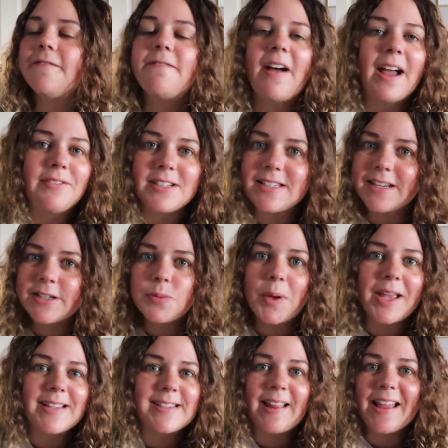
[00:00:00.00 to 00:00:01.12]
five to six
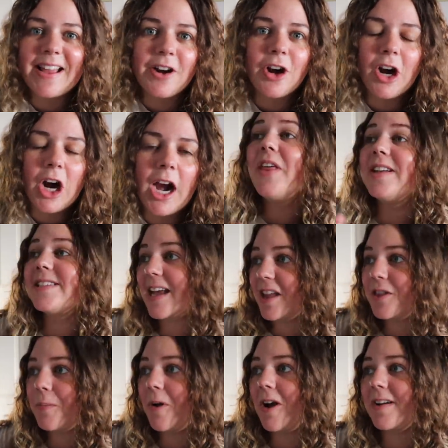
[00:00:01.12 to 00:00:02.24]
weeks later than to get
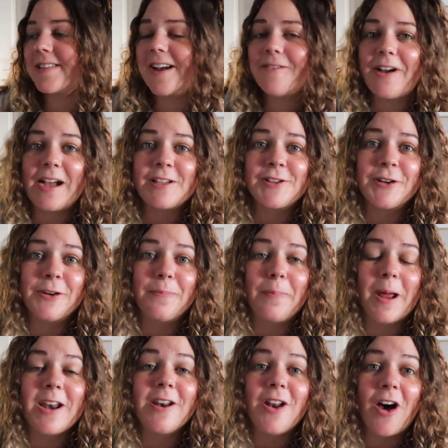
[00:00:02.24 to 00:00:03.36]
the products out faster
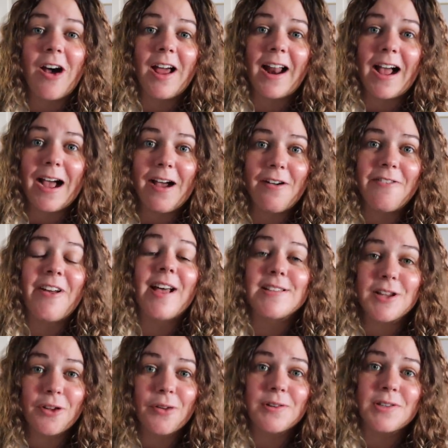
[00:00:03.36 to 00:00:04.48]
but not have as
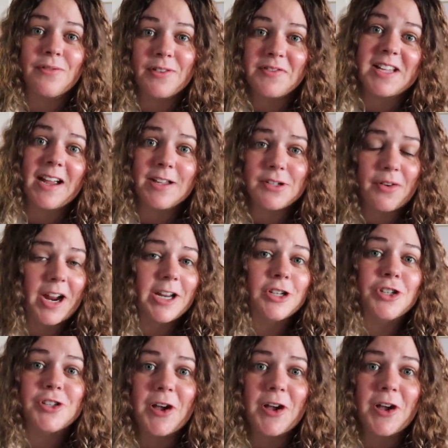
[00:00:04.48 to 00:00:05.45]
inclusive of a size range.